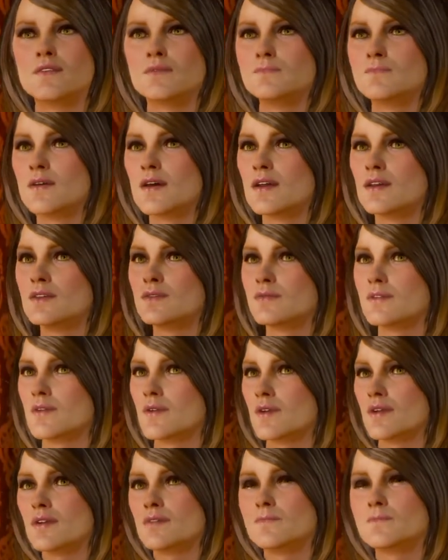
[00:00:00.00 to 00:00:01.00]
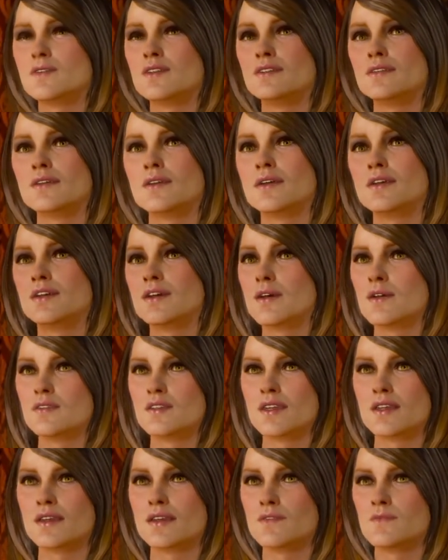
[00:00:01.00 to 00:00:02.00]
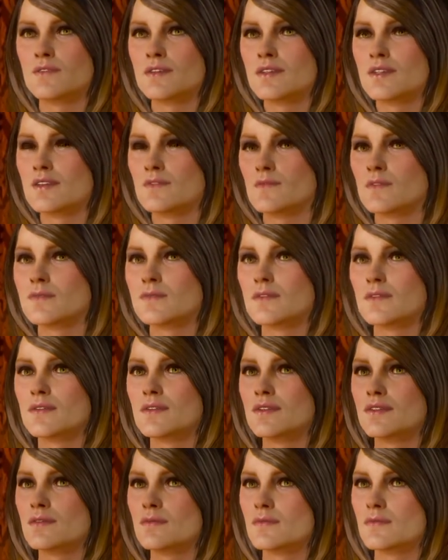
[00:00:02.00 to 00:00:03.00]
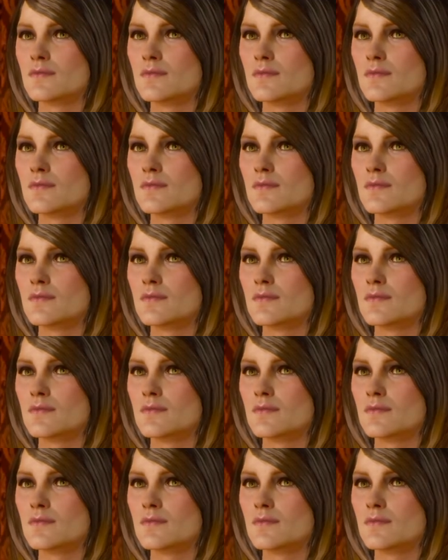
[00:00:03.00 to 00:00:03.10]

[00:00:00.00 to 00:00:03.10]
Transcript: of the bond between the person and the object I'm to dream about.